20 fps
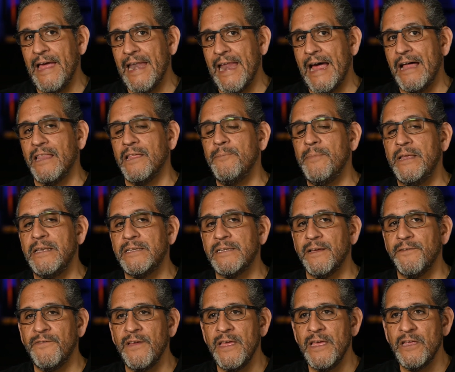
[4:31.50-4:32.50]
element
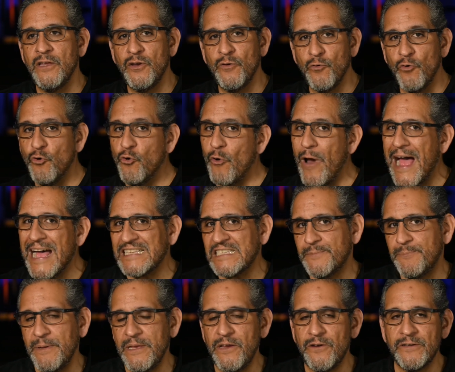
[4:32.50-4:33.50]
of
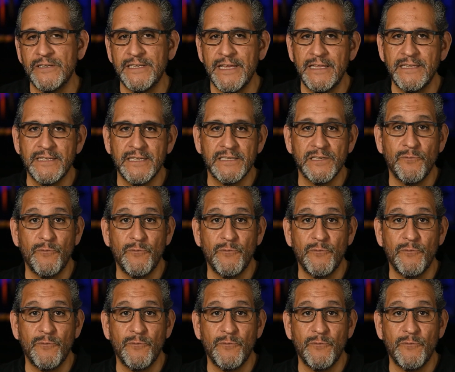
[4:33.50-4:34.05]
grasping your senses